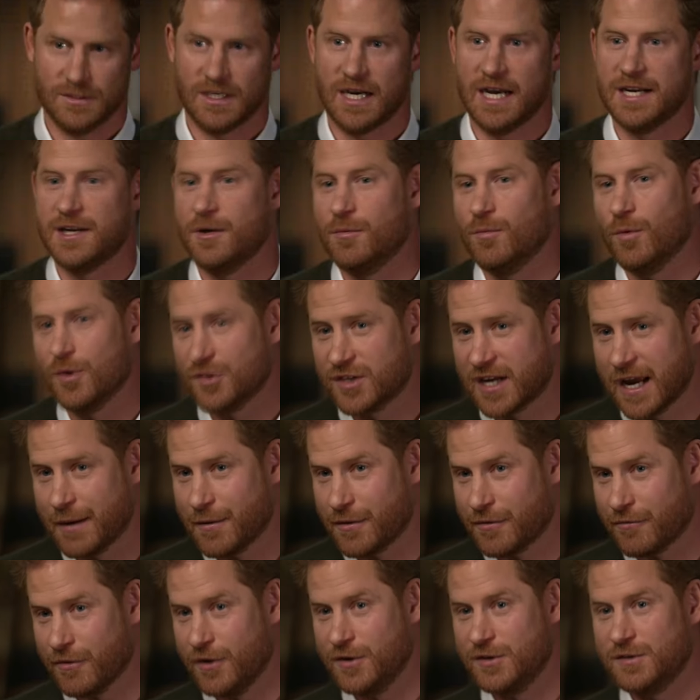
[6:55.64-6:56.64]
I don't watch Game
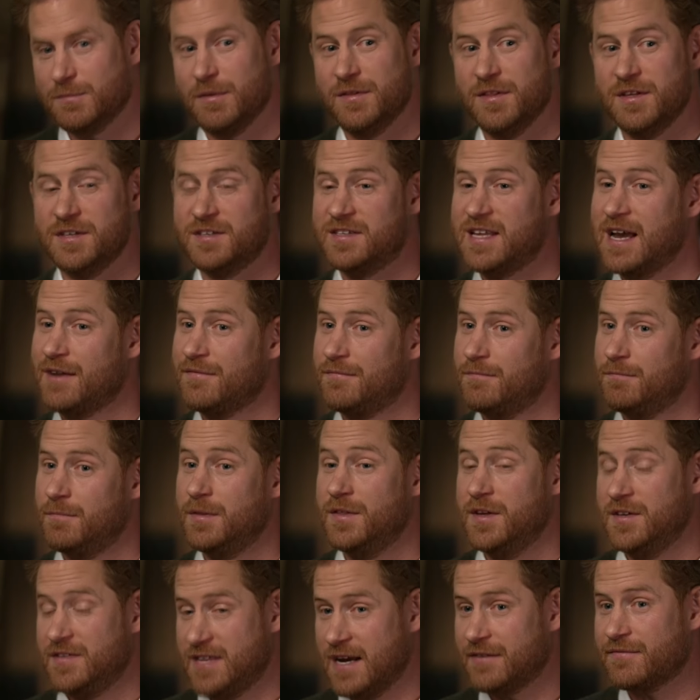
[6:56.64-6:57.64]
of Thrones, but, oh, there's okay. def
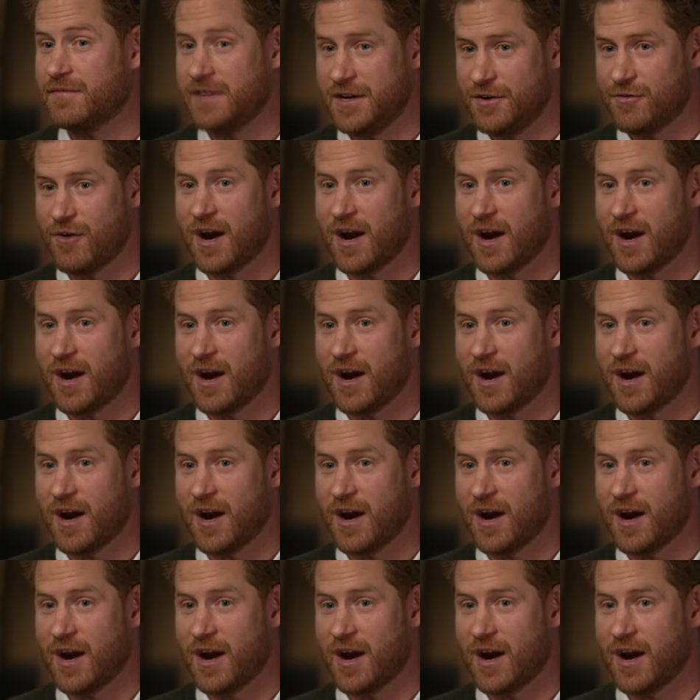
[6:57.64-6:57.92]
but there's definitely